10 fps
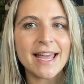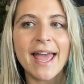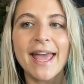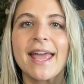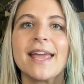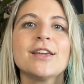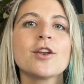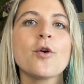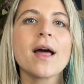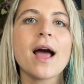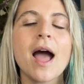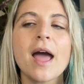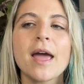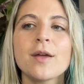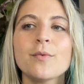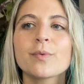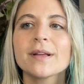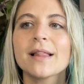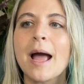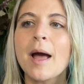hey, you know what,
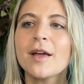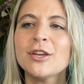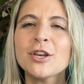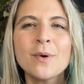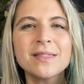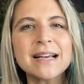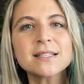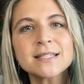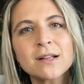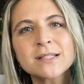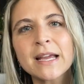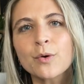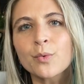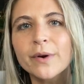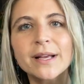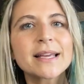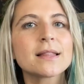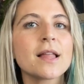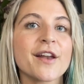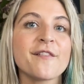that sounds like really a
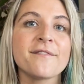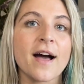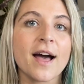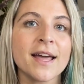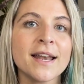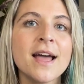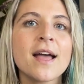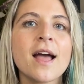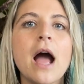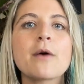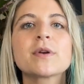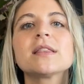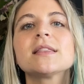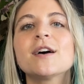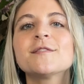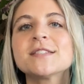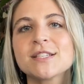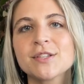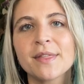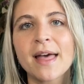lot of fun. I would love to
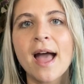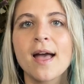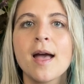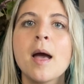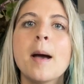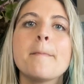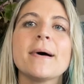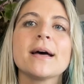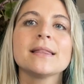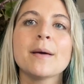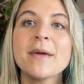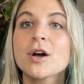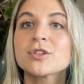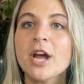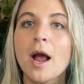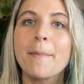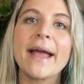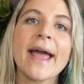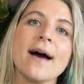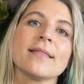do that, but let me go check my
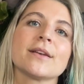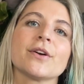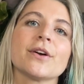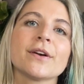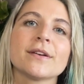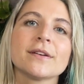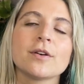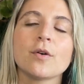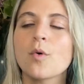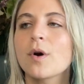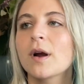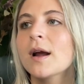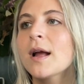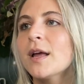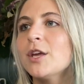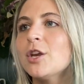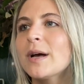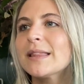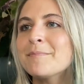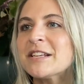calendar. Or, you know
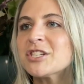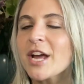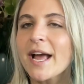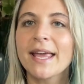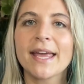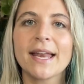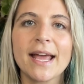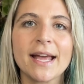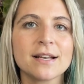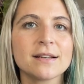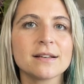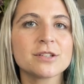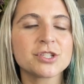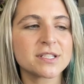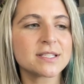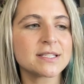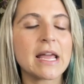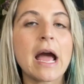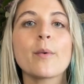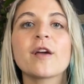what, let me check in and just see
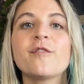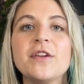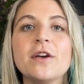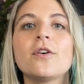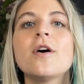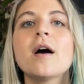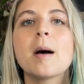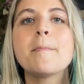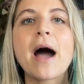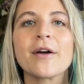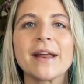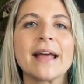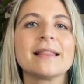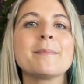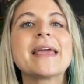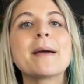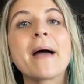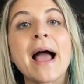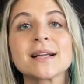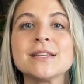how I feel about it, and let me get
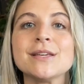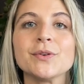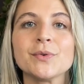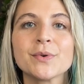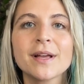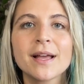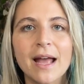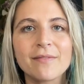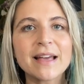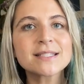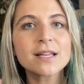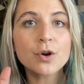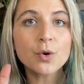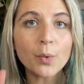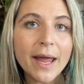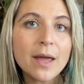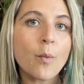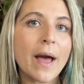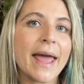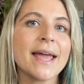back to you. And that's a great
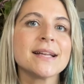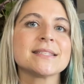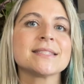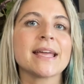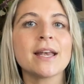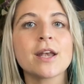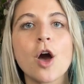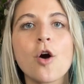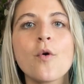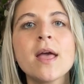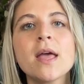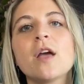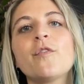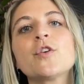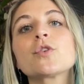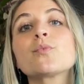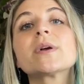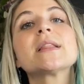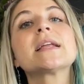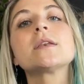way to say no if you're
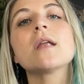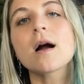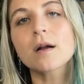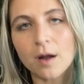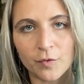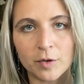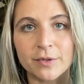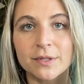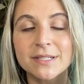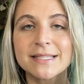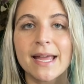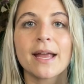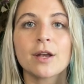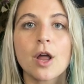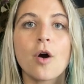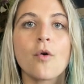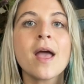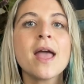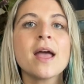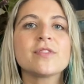really not comfortable saying no.
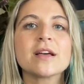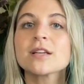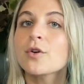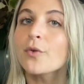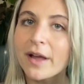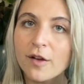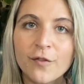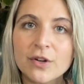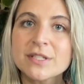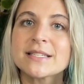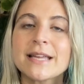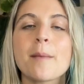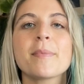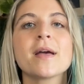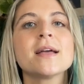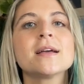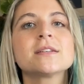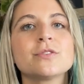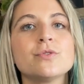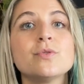That's a great first step
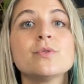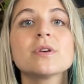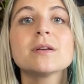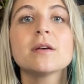to